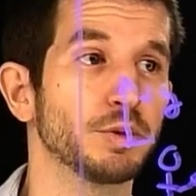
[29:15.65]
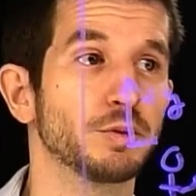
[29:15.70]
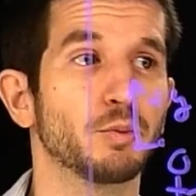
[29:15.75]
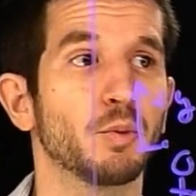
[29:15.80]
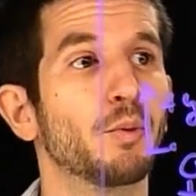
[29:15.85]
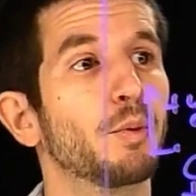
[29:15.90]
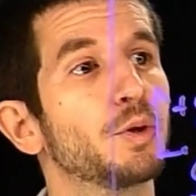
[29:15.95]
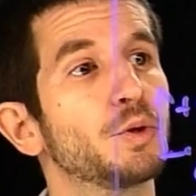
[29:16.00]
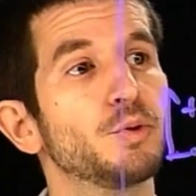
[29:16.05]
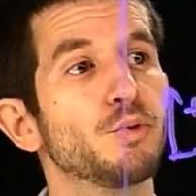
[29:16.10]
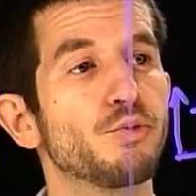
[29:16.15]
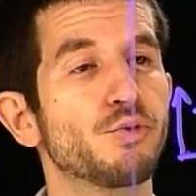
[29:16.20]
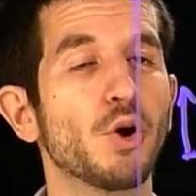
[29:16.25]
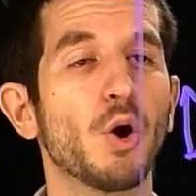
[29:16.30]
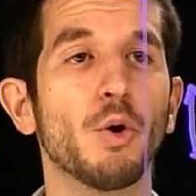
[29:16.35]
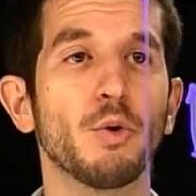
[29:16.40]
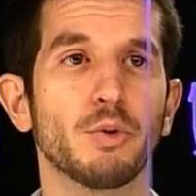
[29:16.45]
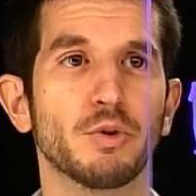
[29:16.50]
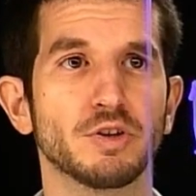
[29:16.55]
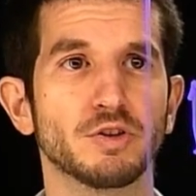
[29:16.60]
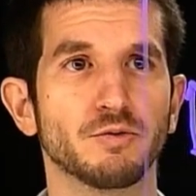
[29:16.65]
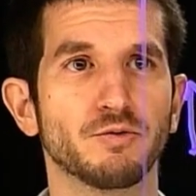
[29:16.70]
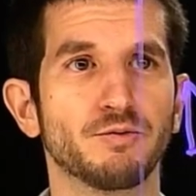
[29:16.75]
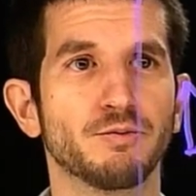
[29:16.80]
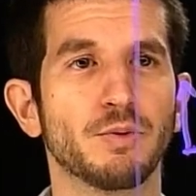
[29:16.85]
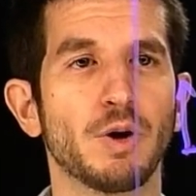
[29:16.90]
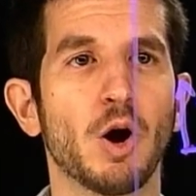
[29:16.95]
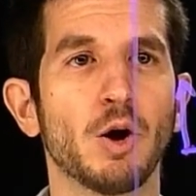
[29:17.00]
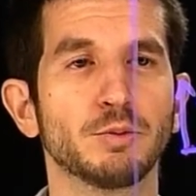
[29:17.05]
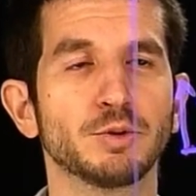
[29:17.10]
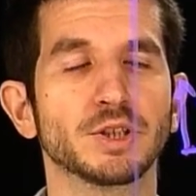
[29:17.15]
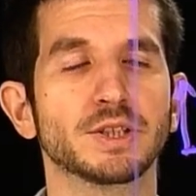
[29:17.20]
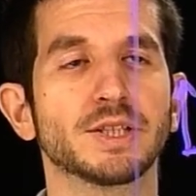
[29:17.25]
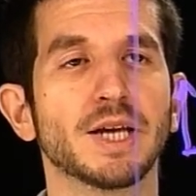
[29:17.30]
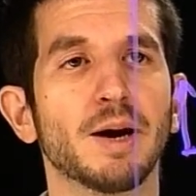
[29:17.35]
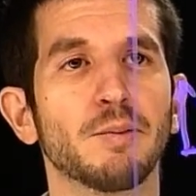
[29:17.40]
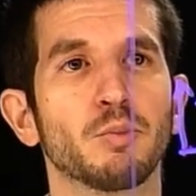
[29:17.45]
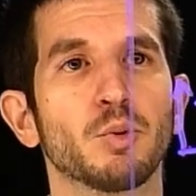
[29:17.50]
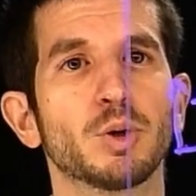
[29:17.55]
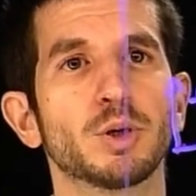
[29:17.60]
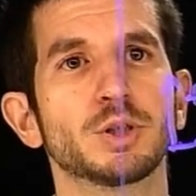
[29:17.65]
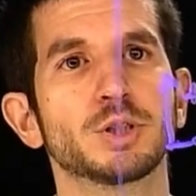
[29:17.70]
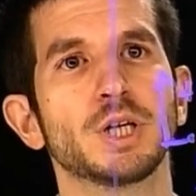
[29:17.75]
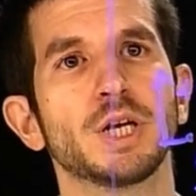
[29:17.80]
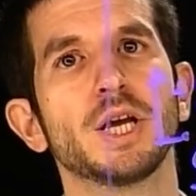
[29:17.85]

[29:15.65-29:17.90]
But when you throw the object upwards,